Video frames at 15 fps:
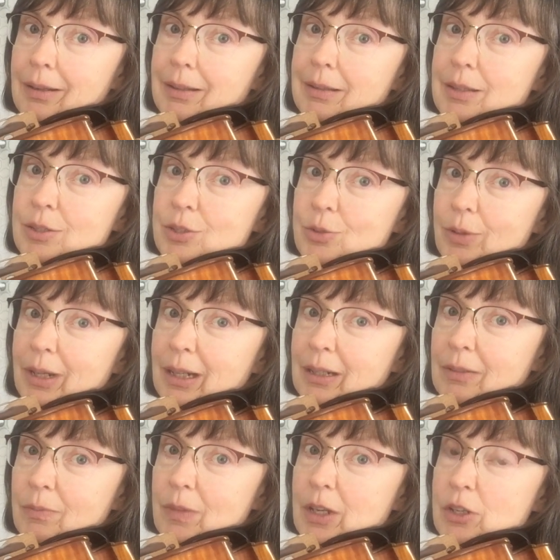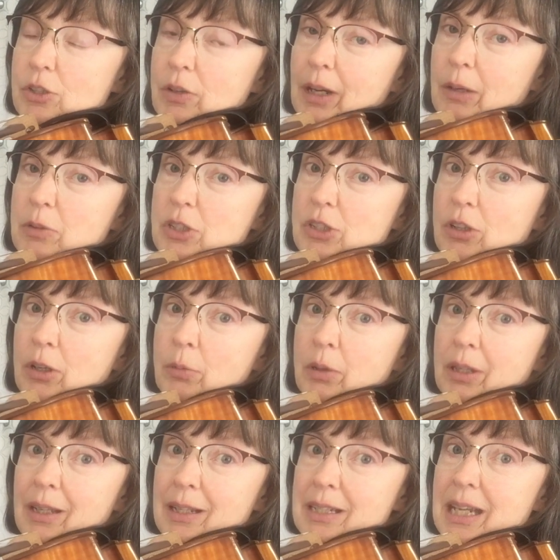the string. So I would start with
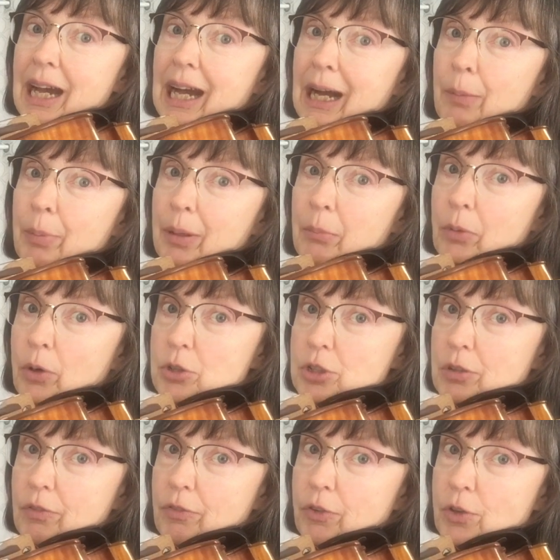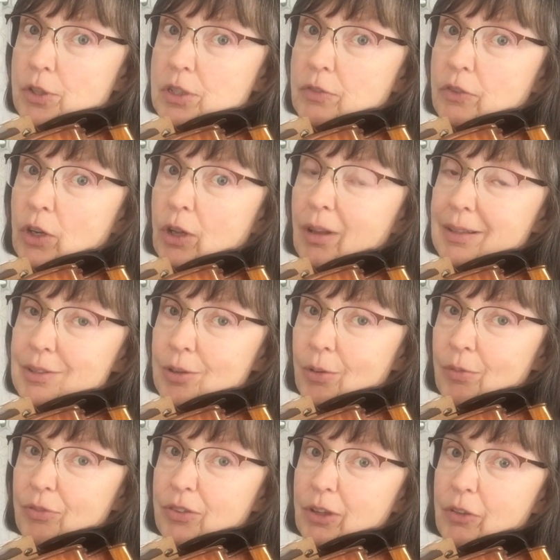a tapping motion first of all, and
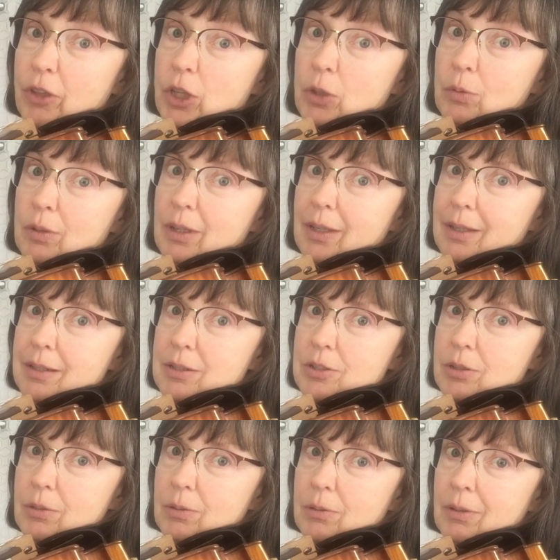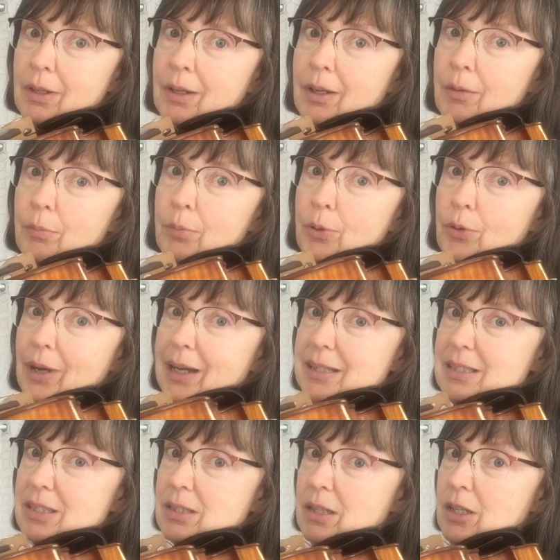don't feel that you need to
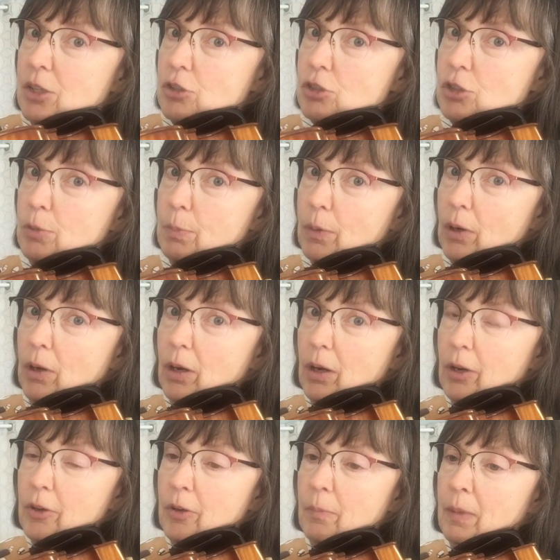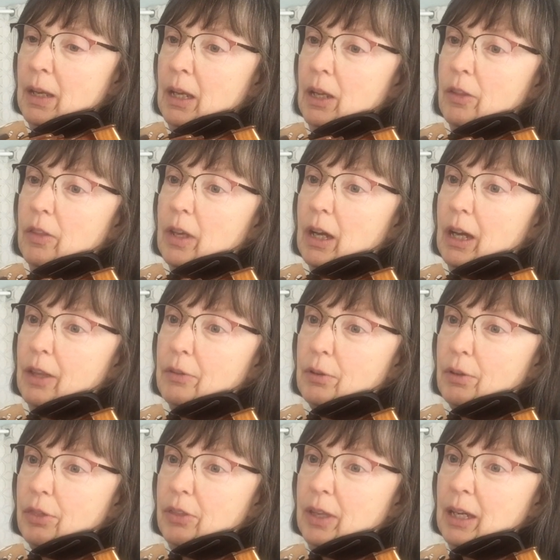press super hard. The other
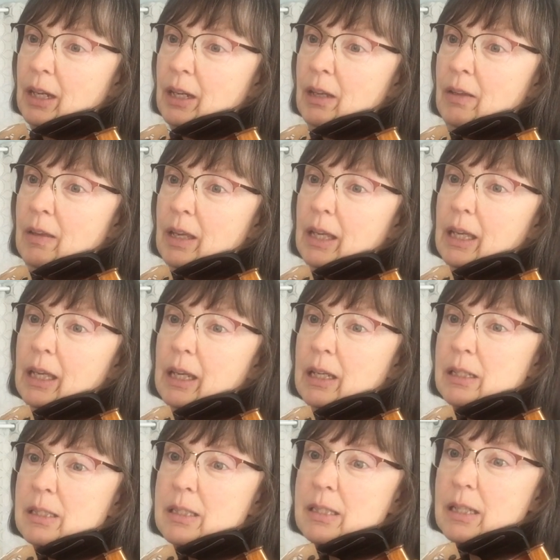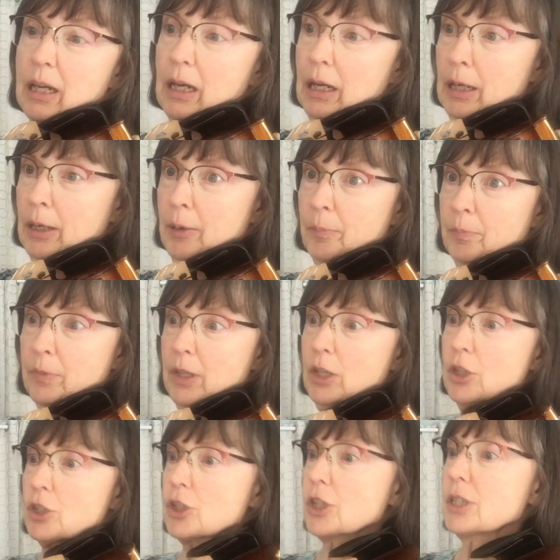thing is
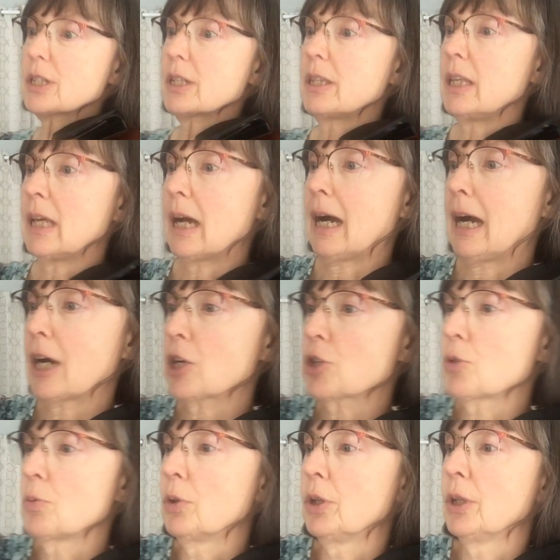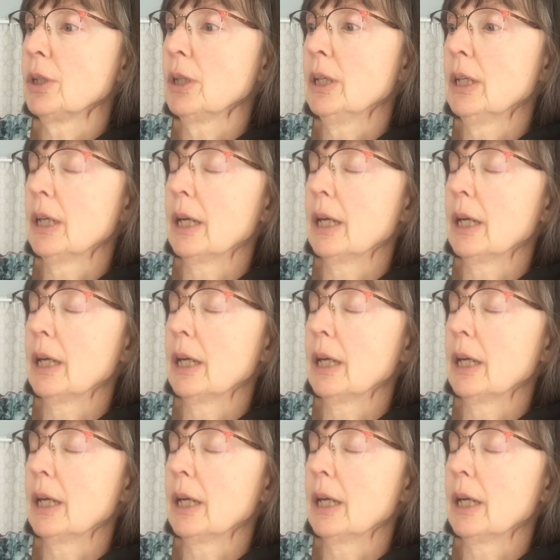just the actual